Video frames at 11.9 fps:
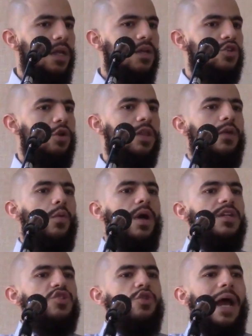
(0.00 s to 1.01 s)
So then
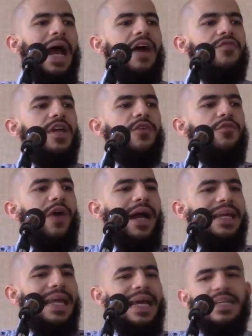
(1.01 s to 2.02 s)
once you have the
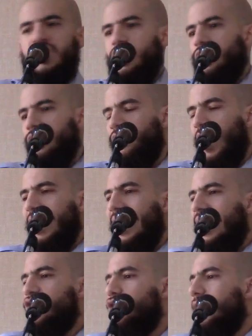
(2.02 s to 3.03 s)

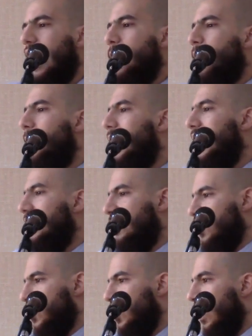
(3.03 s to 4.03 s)
financial
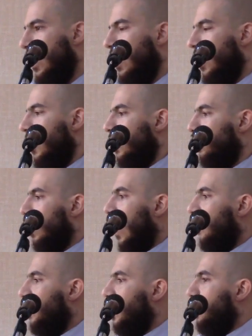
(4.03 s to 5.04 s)
capabilities to
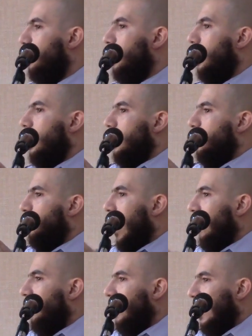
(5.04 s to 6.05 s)
cover your
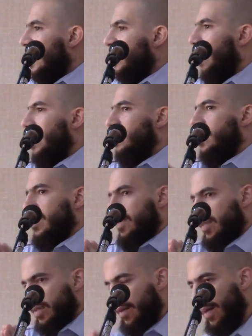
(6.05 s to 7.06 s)
travel
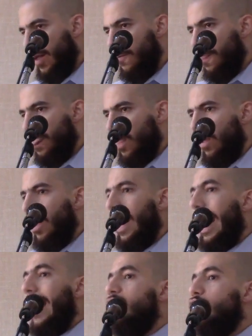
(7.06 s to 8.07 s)
expenses
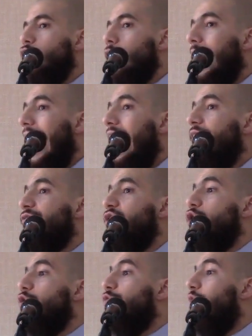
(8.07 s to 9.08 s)
and to look after
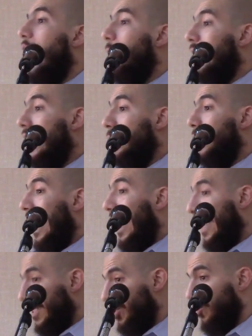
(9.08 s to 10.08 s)
your family
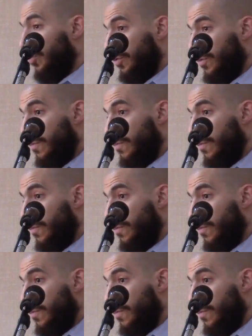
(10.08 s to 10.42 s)
behind you,